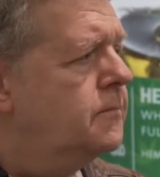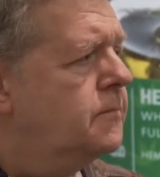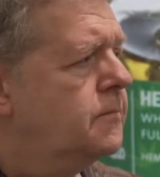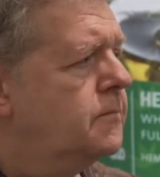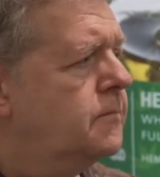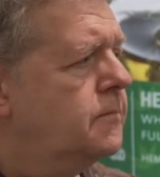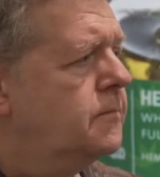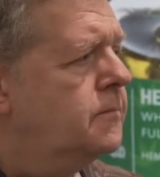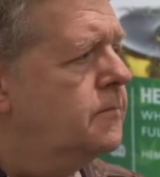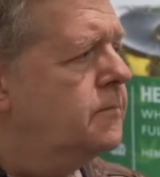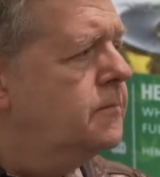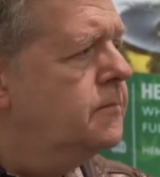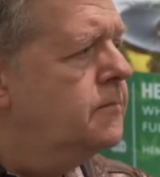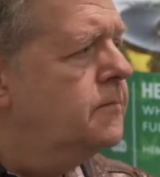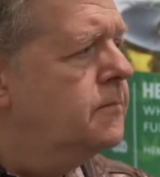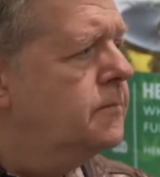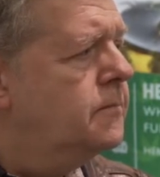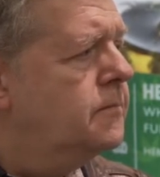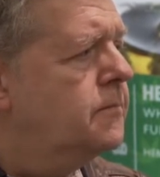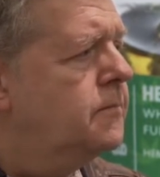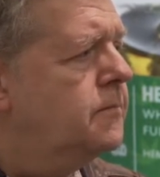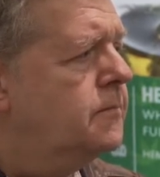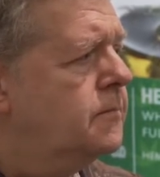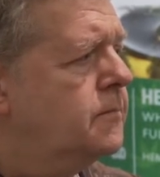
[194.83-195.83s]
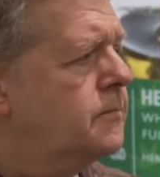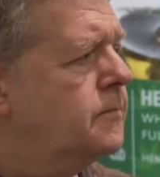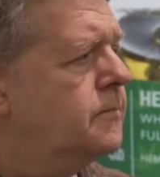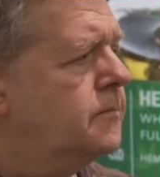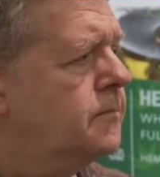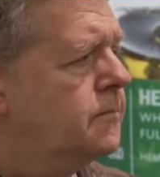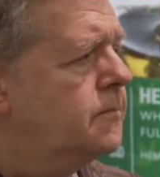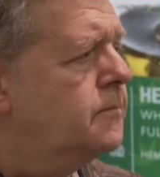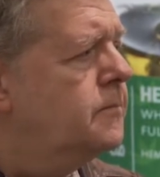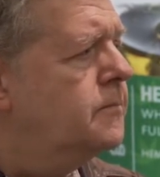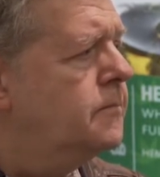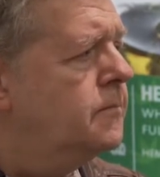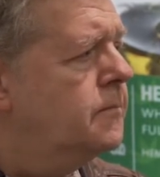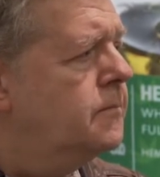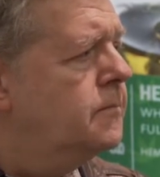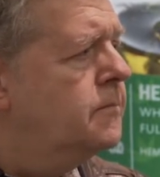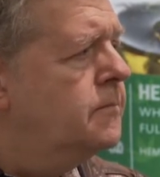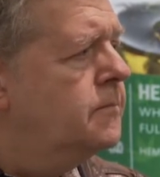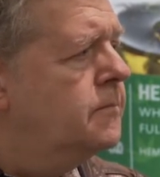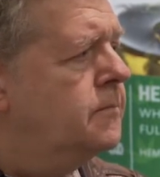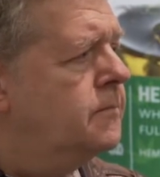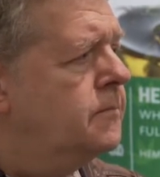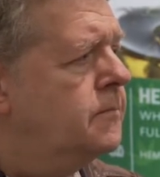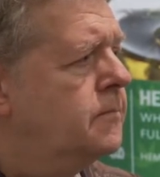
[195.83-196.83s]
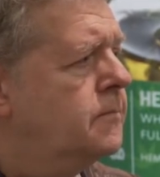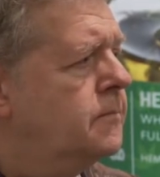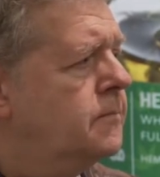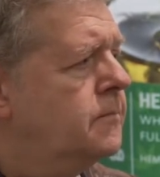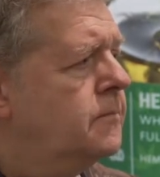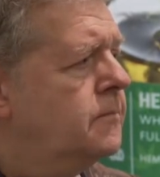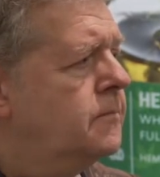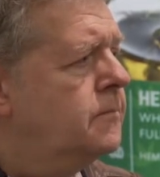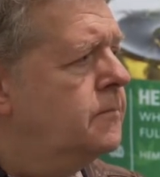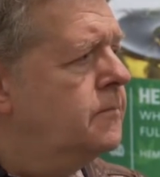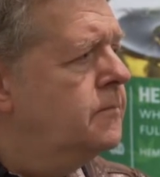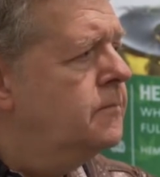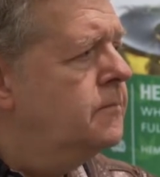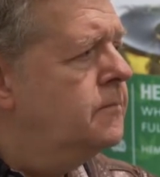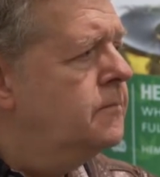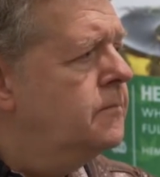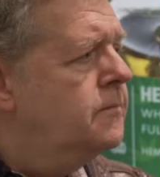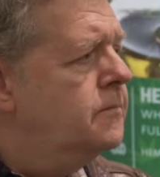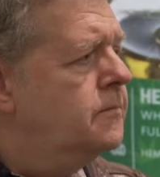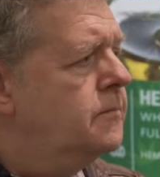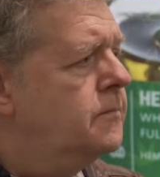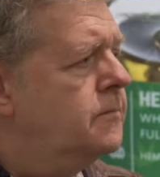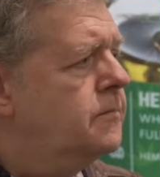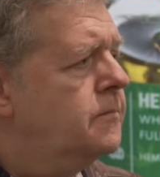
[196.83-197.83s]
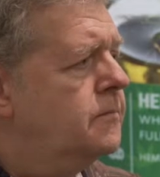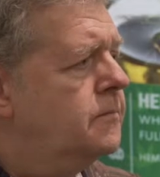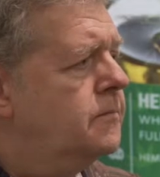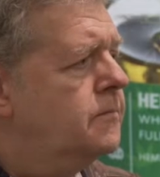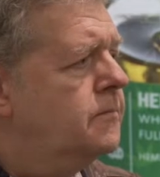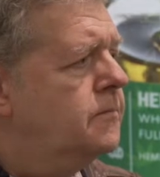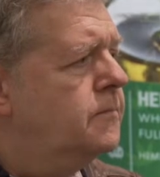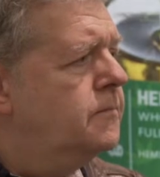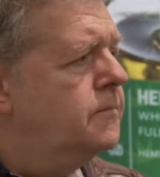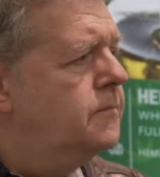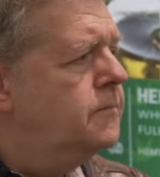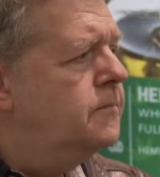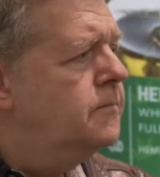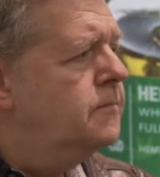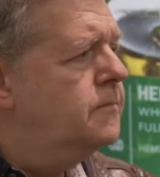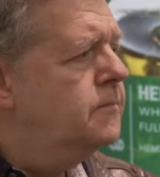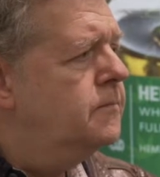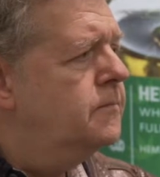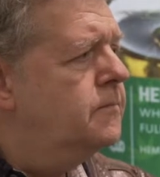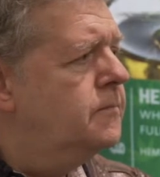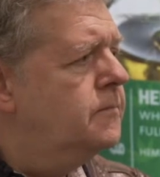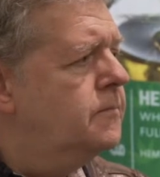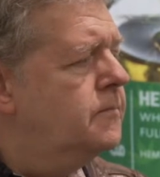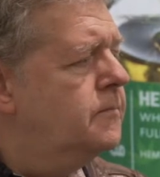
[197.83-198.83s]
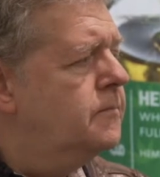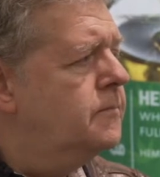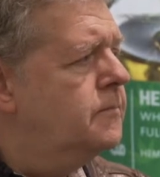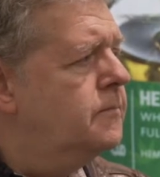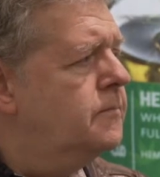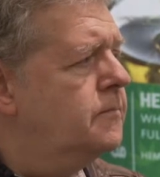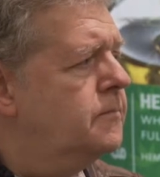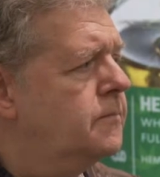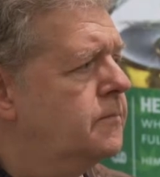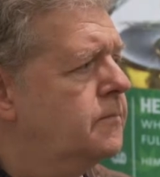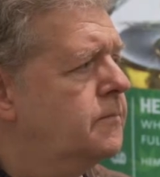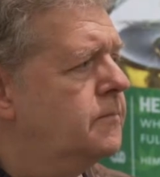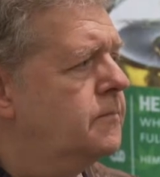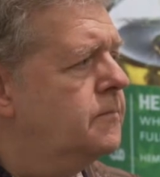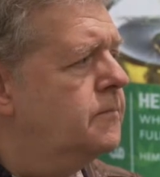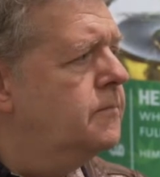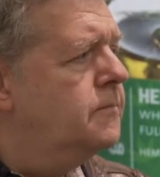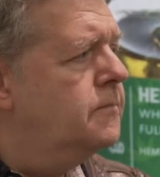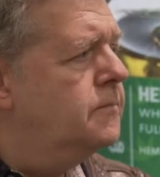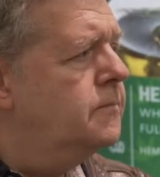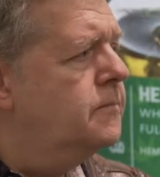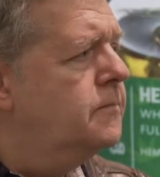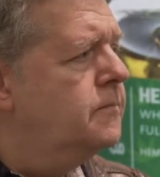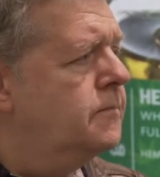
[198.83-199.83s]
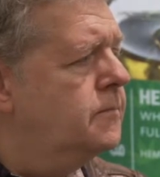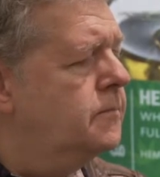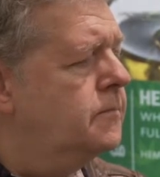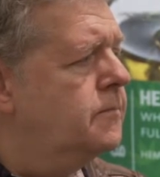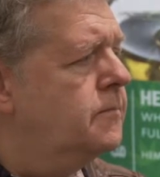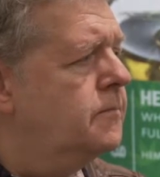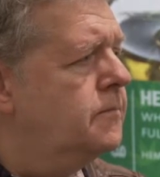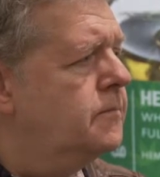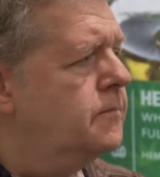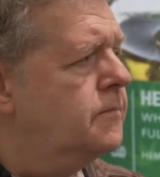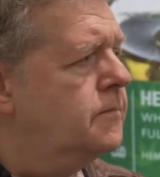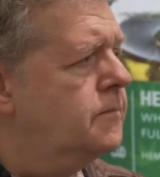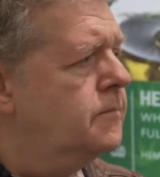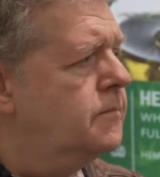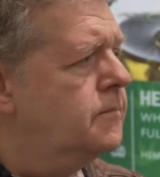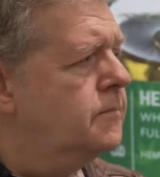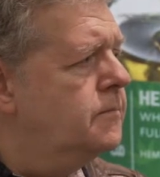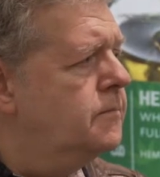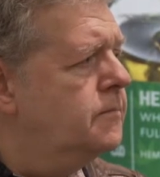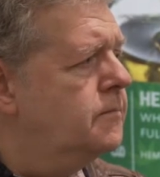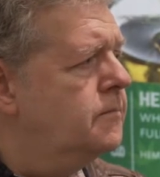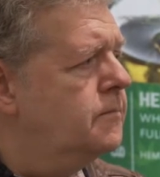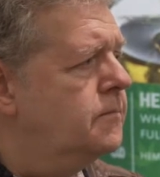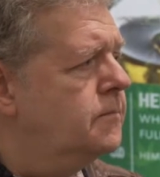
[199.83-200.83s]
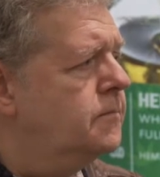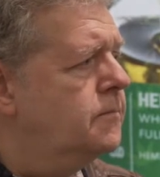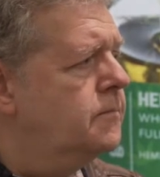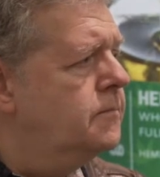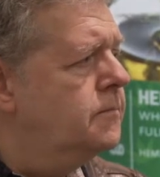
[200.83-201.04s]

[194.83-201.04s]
(silent)